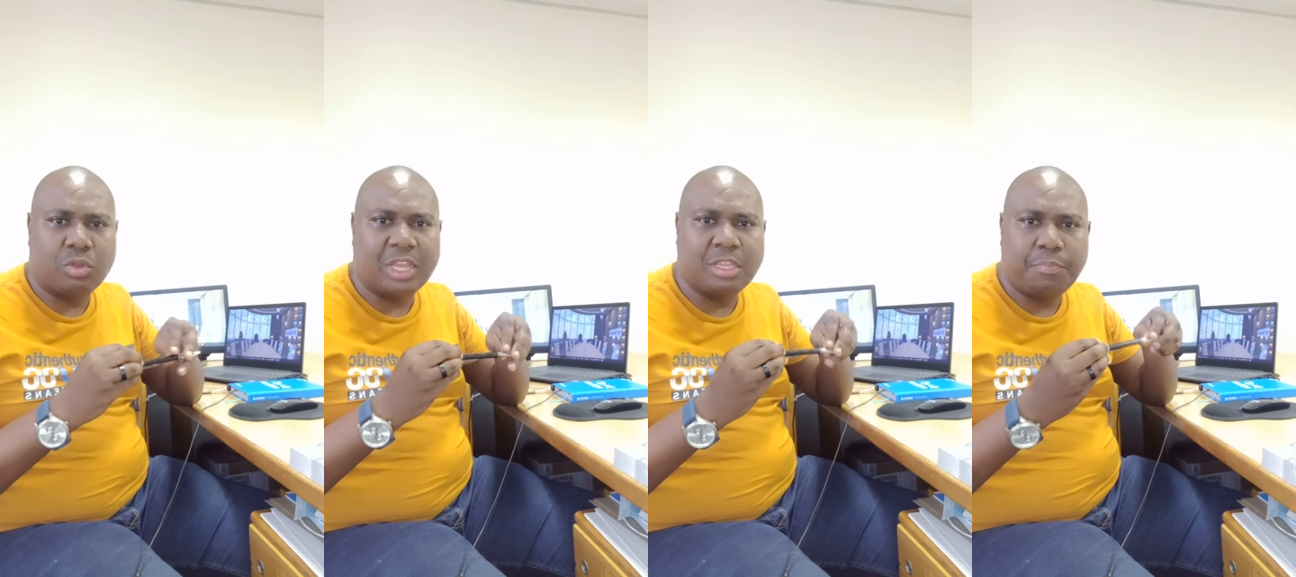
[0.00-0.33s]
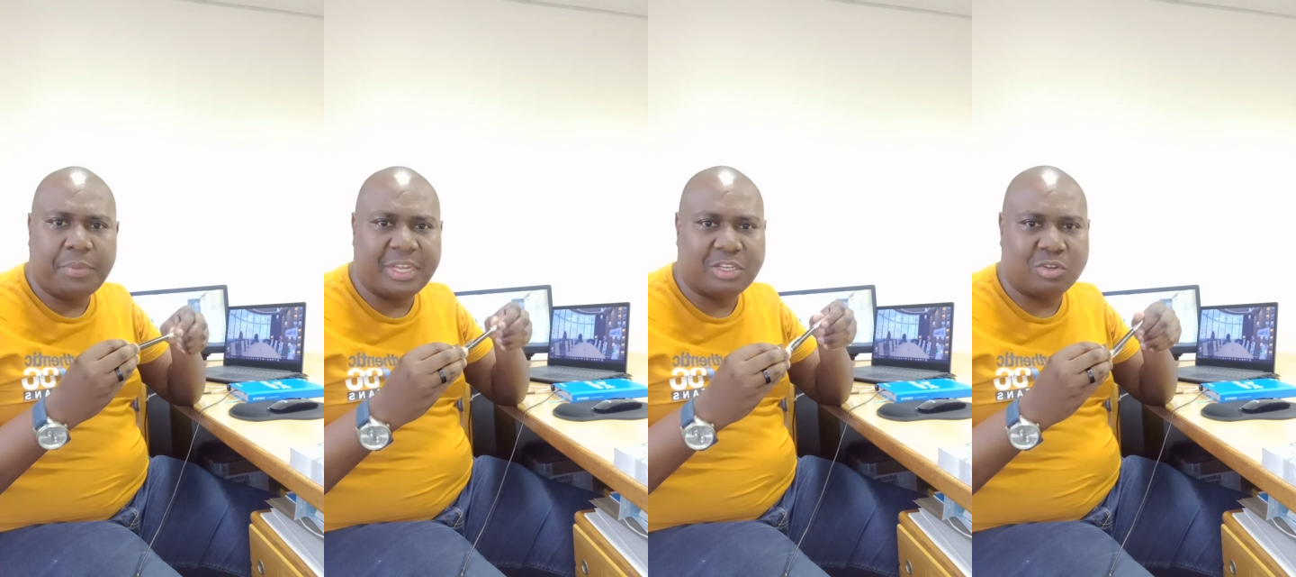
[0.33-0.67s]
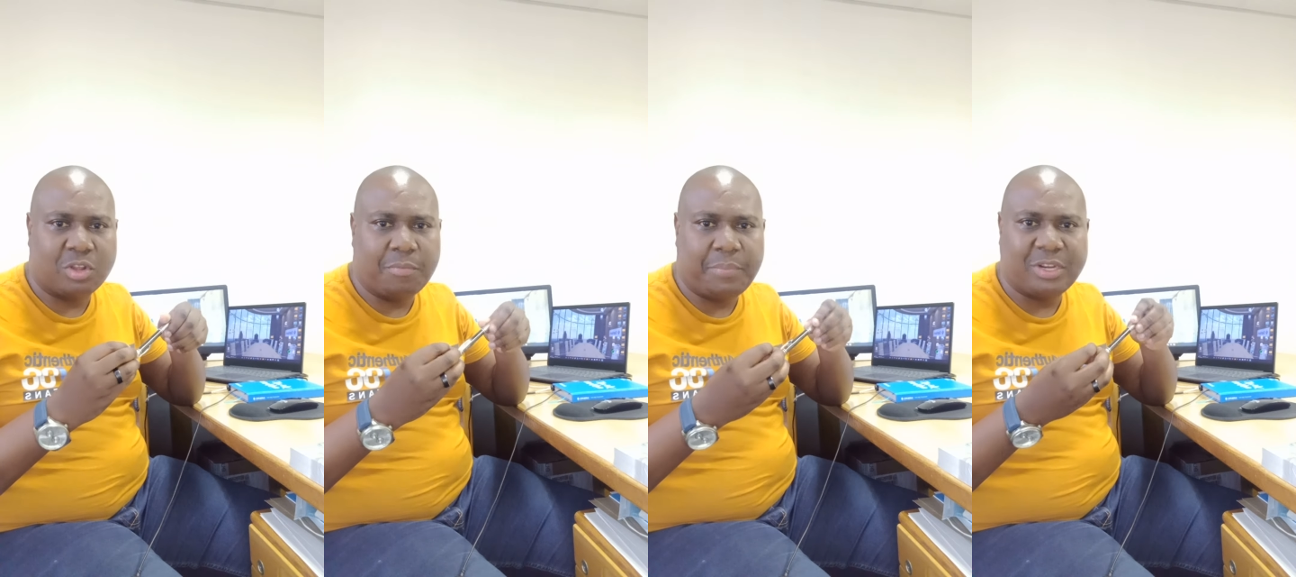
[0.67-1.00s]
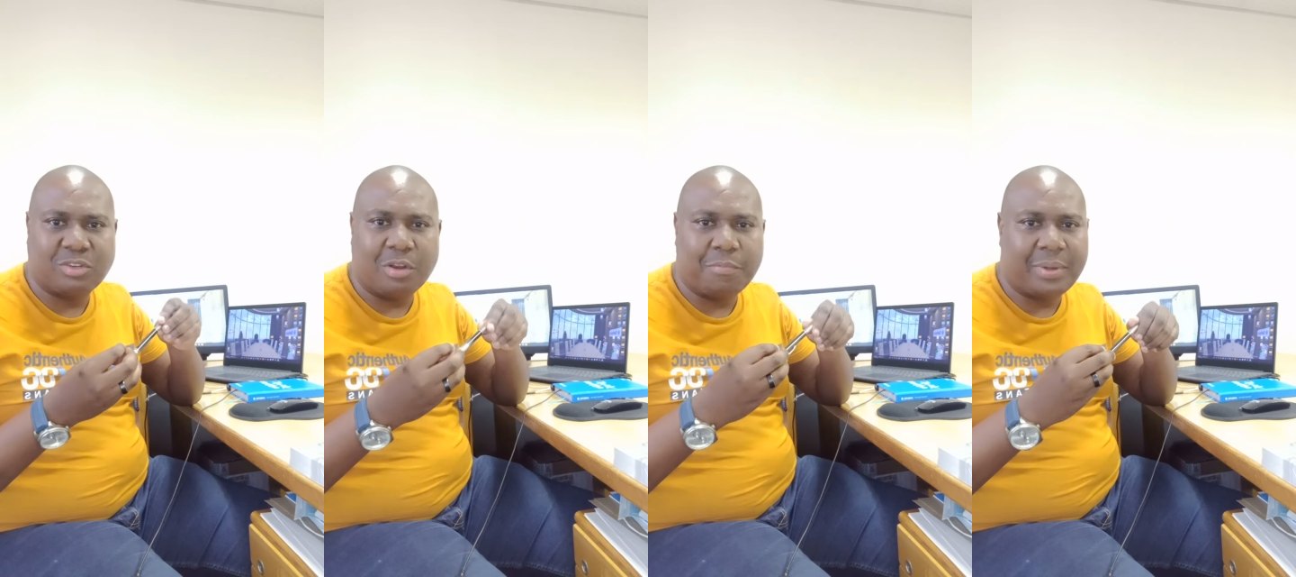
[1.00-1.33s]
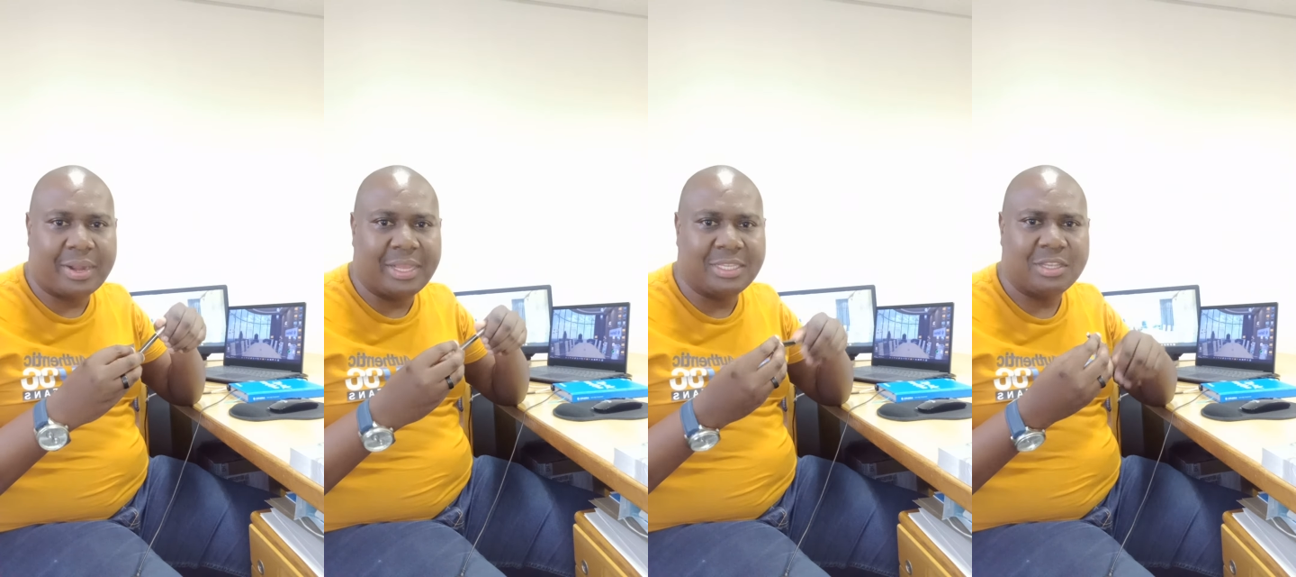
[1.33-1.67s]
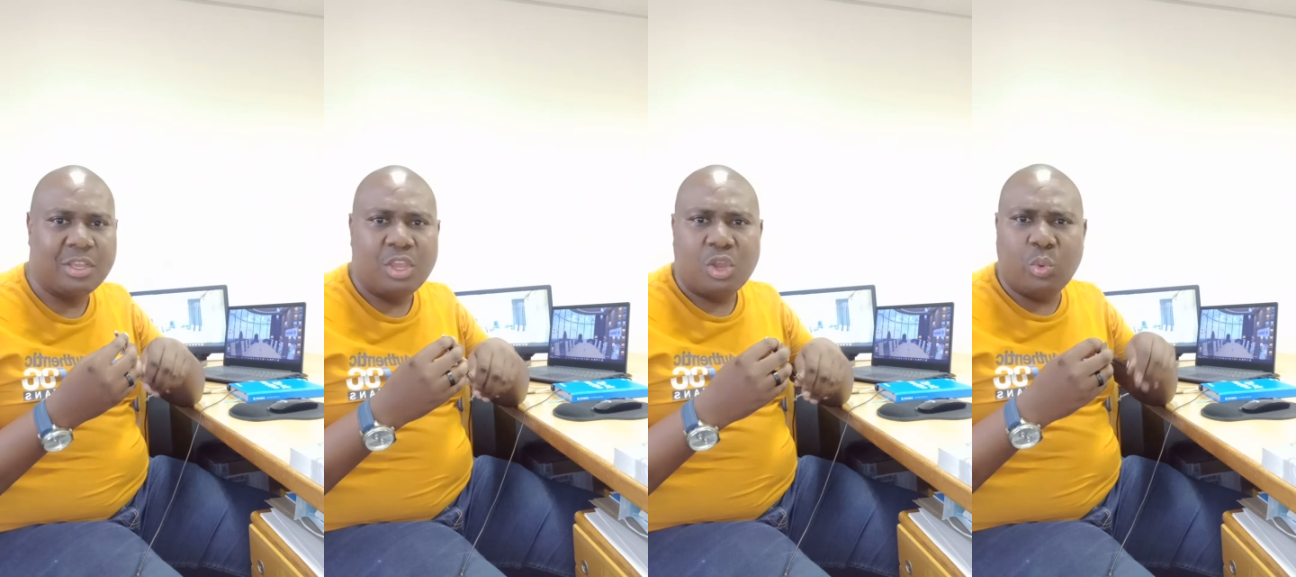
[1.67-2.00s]
get petrol. Petrol price,
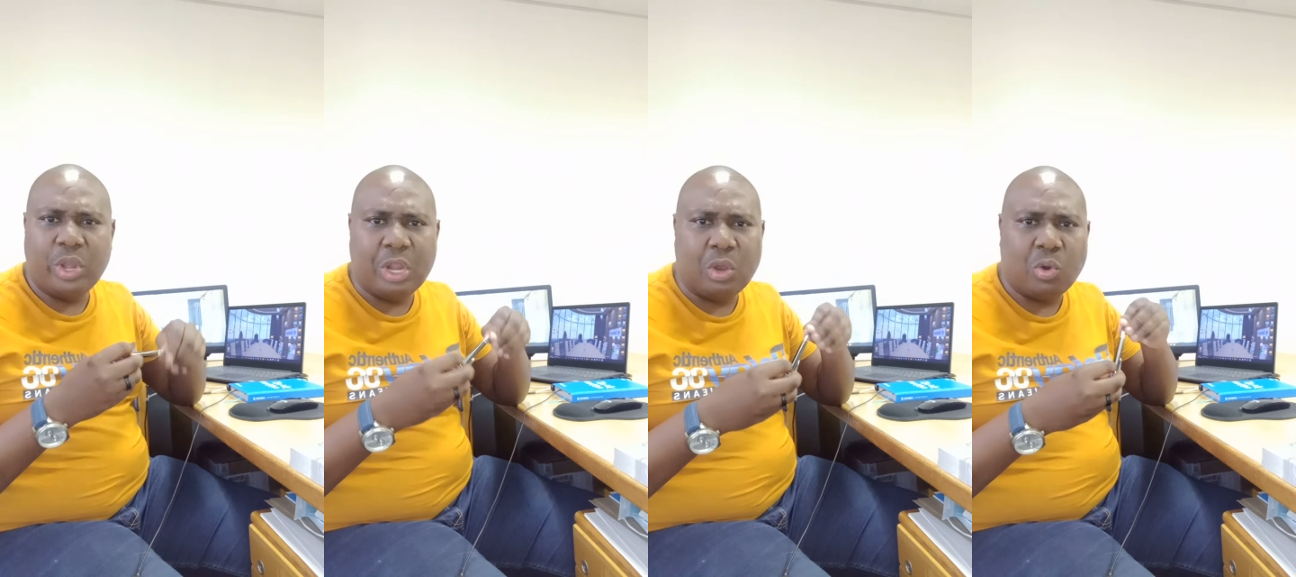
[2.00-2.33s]
we know